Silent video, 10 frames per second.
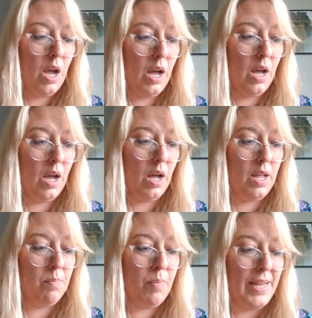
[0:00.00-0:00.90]

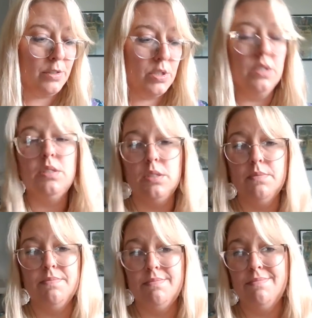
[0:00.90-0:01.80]
Impatience,
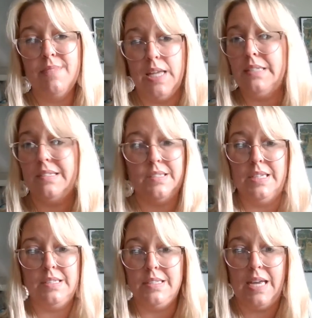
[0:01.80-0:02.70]
as
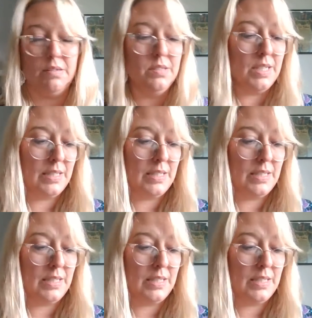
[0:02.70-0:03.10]
it sounds,